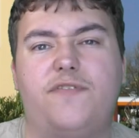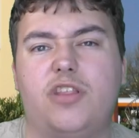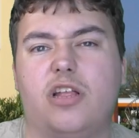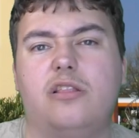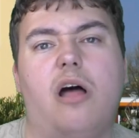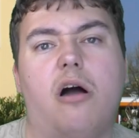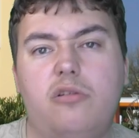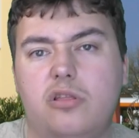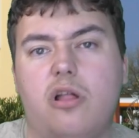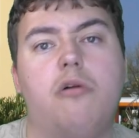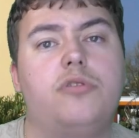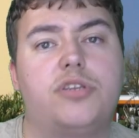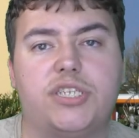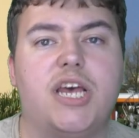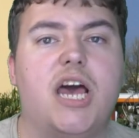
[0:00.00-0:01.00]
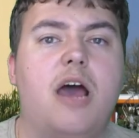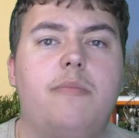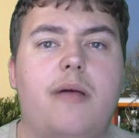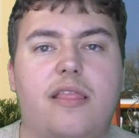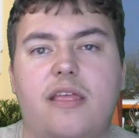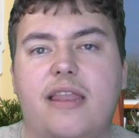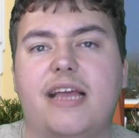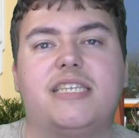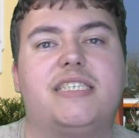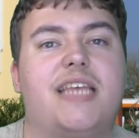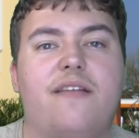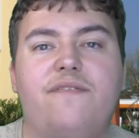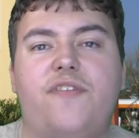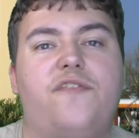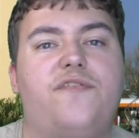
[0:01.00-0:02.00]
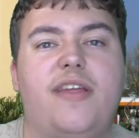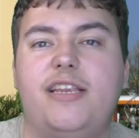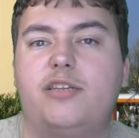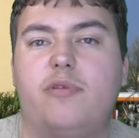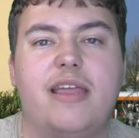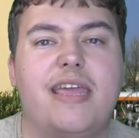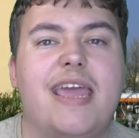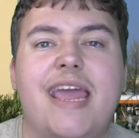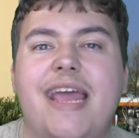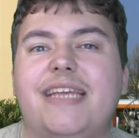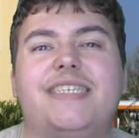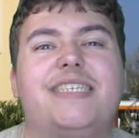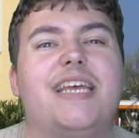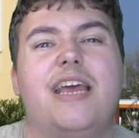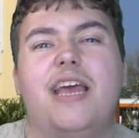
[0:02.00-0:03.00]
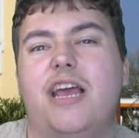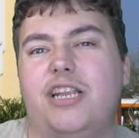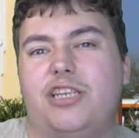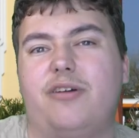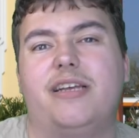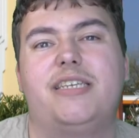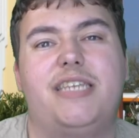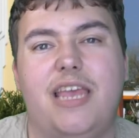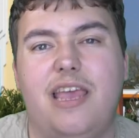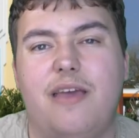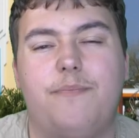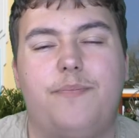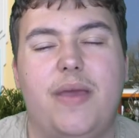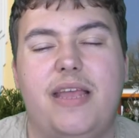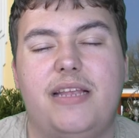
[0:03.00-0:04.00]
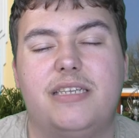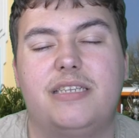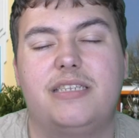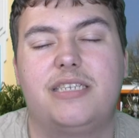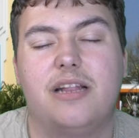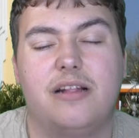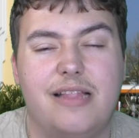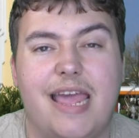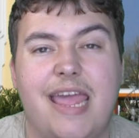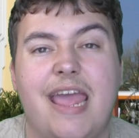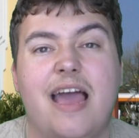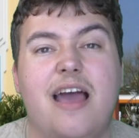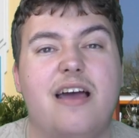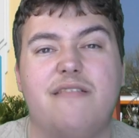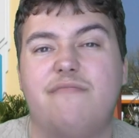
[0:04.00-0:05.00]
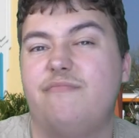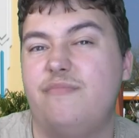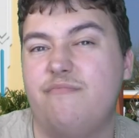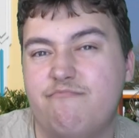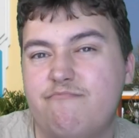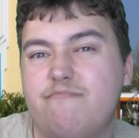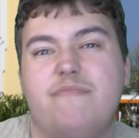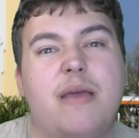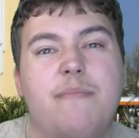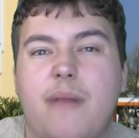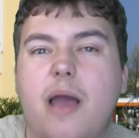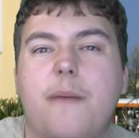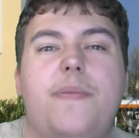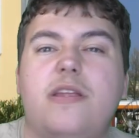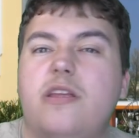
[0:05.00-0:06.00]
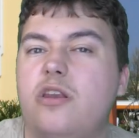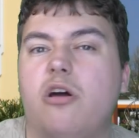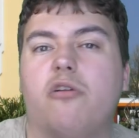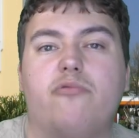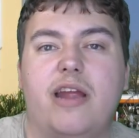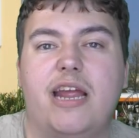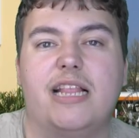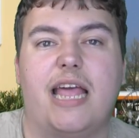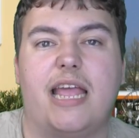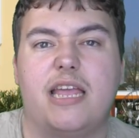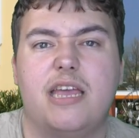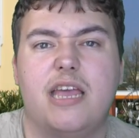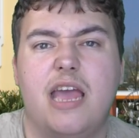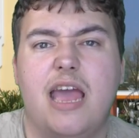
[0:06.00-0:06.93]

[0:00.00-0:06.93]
For the long, long term, like the next 10, 15, 20 years, do I see it being still here? Mm, in my opinion, not really.